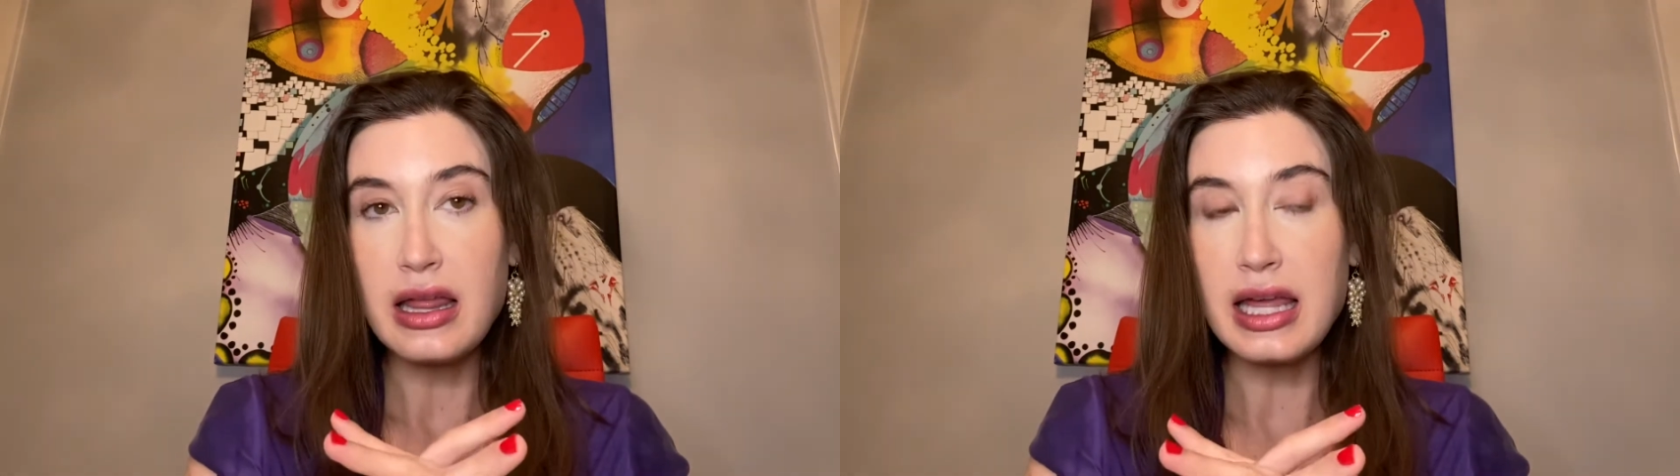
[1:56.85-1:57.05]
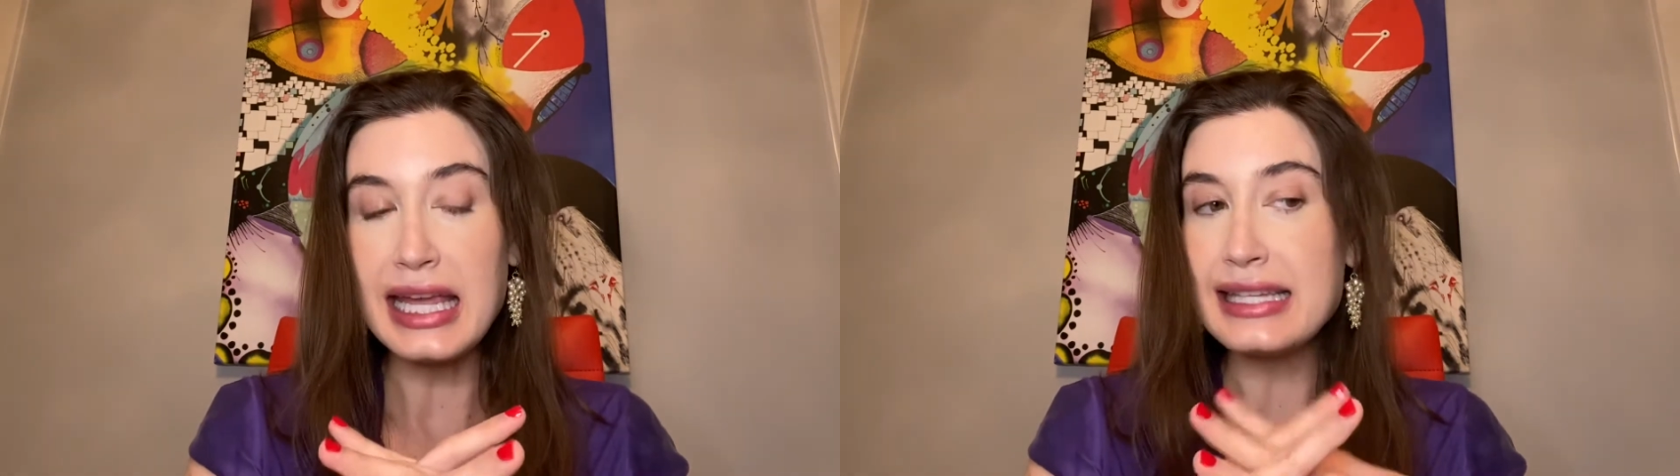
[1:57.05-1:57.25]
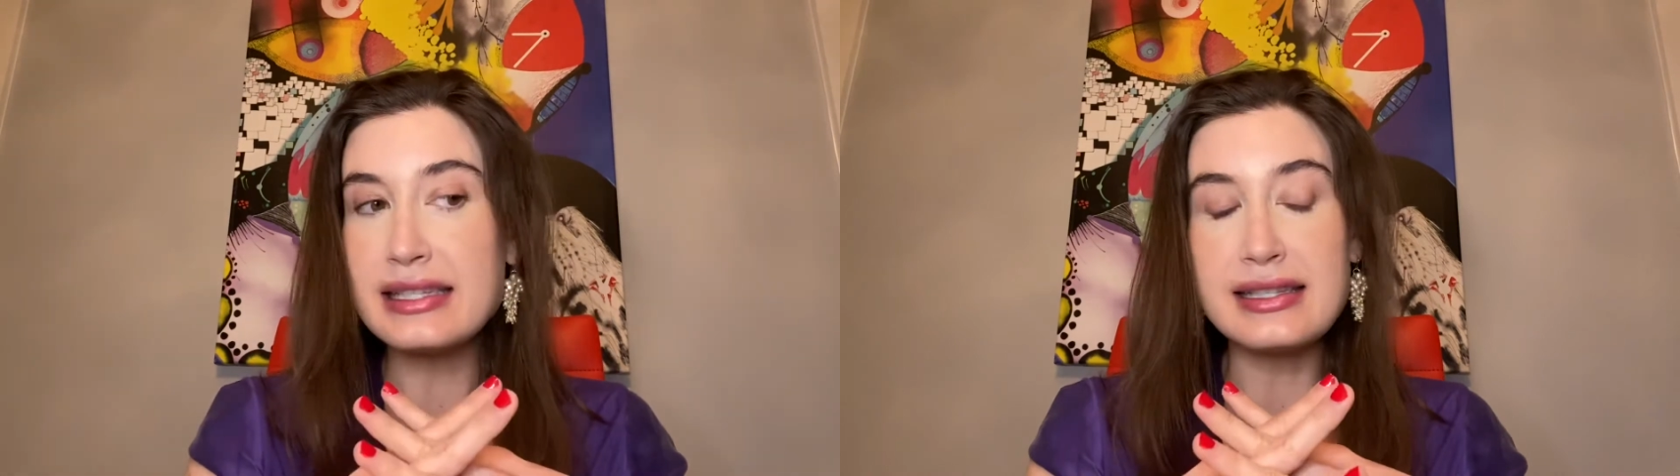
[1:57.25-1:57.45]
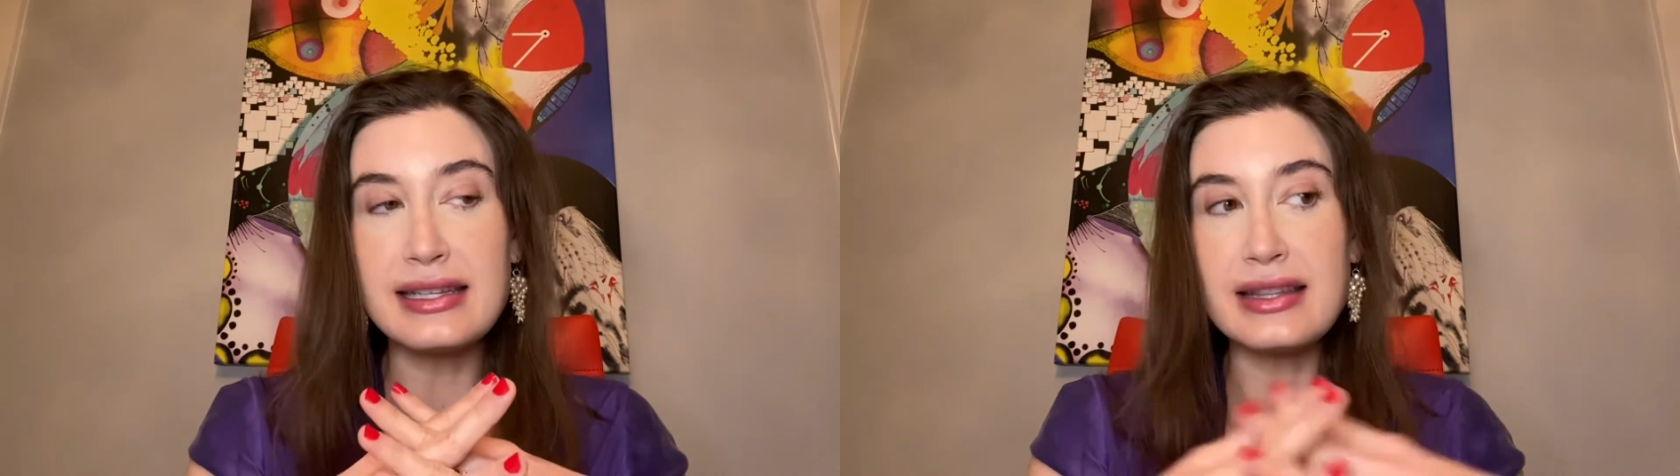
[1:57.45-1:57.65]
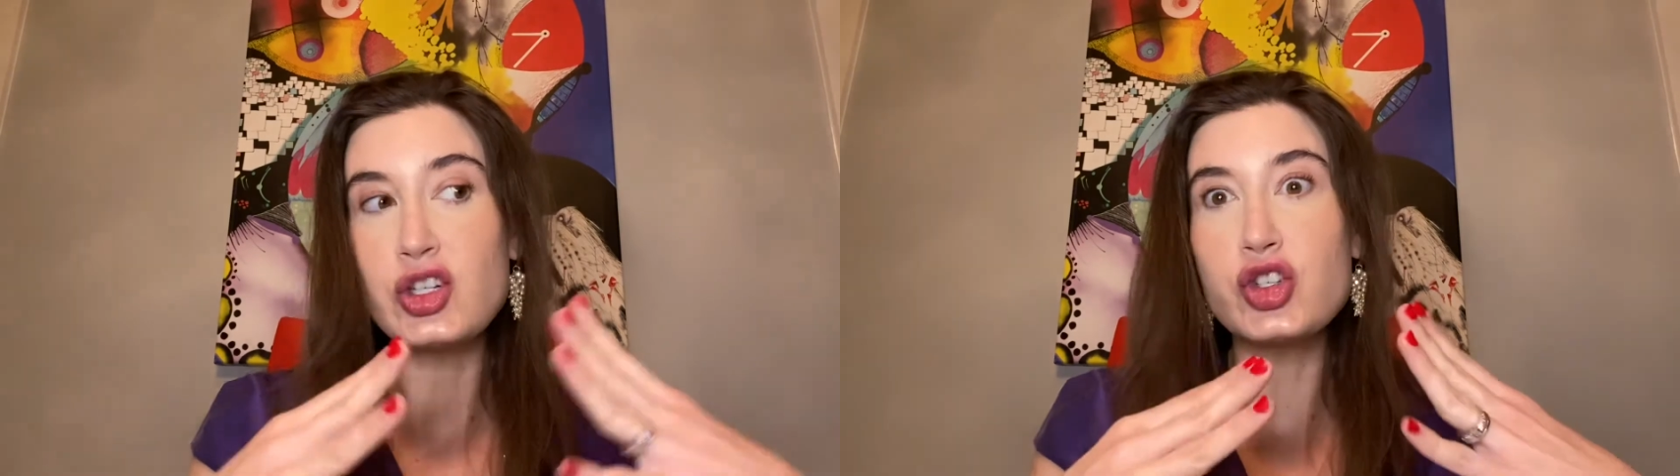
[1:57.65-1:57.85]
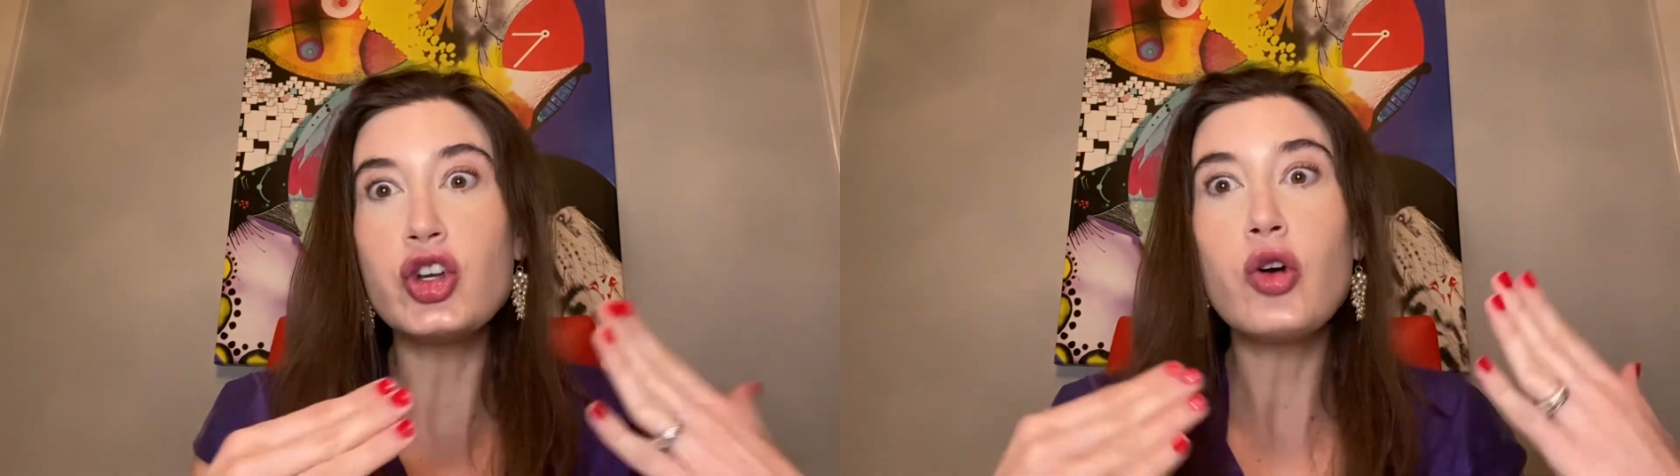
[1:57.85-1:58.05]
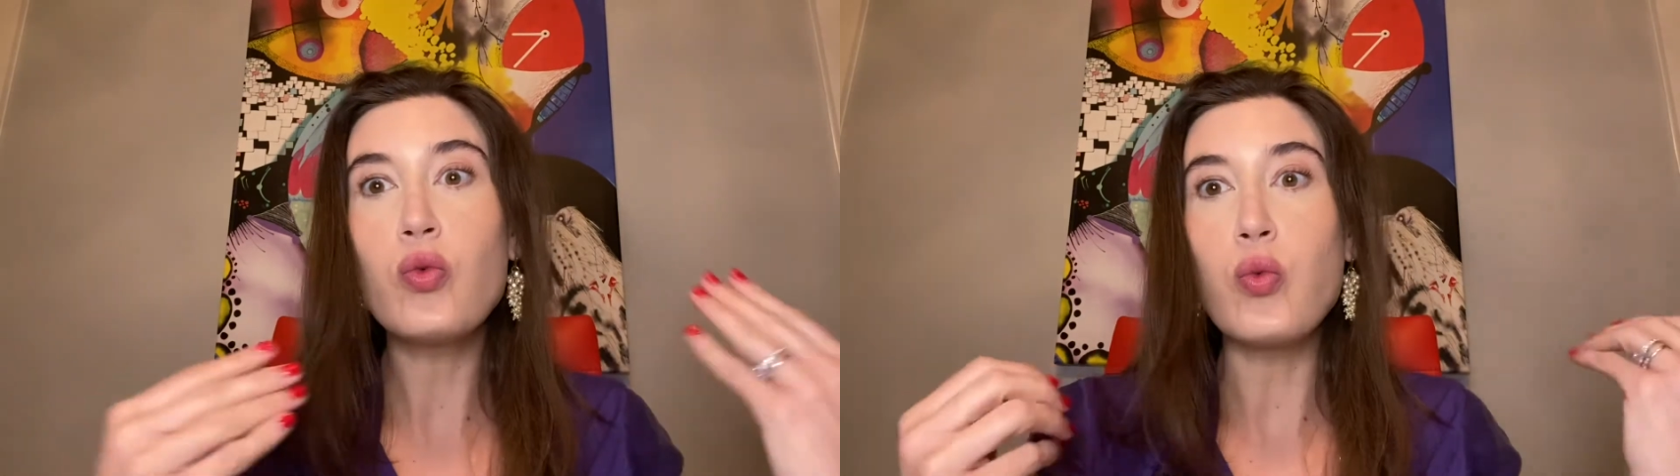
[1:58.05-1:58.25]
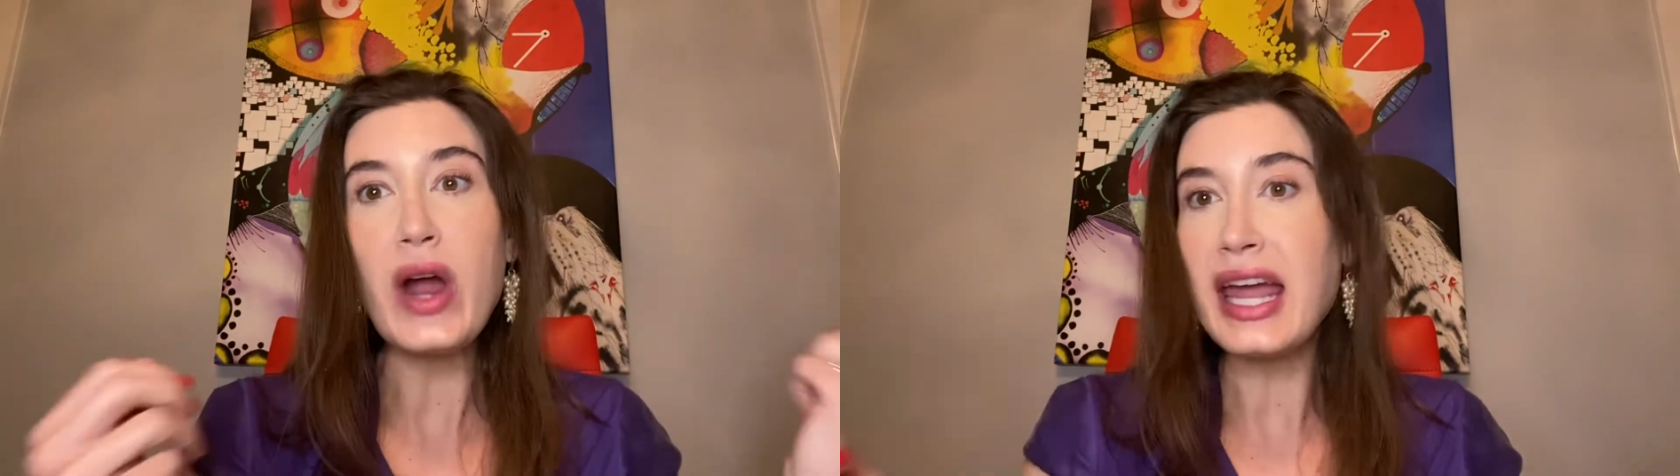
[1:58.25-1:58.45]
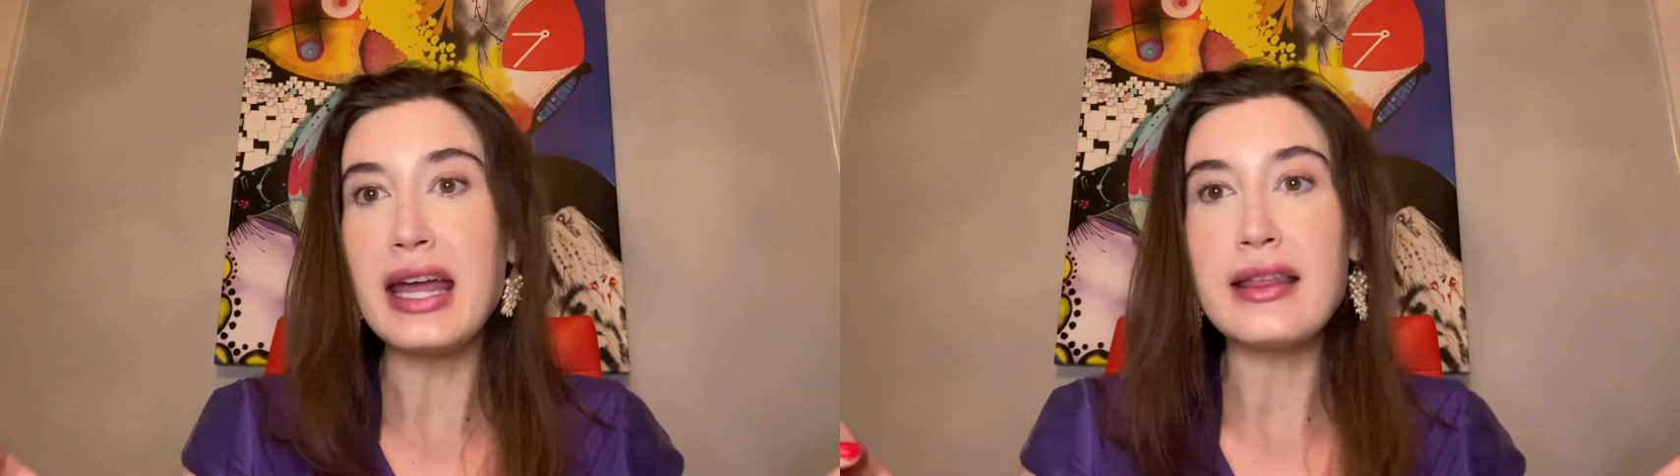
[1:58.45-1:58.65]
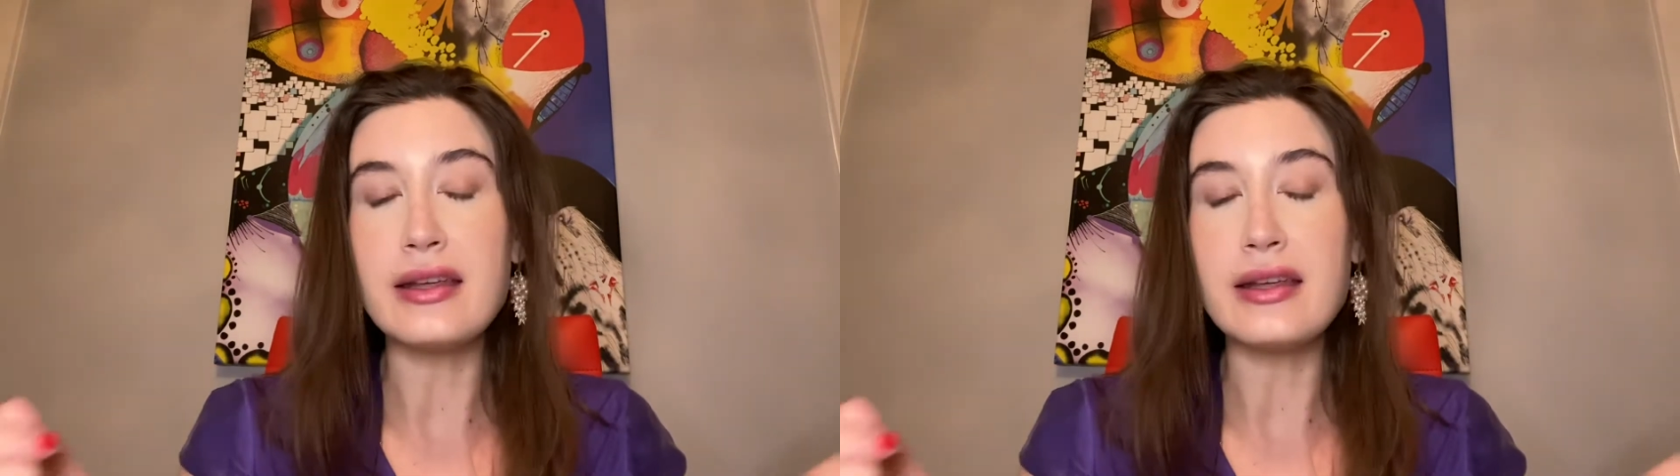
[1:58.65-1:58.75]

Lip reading: there's no way that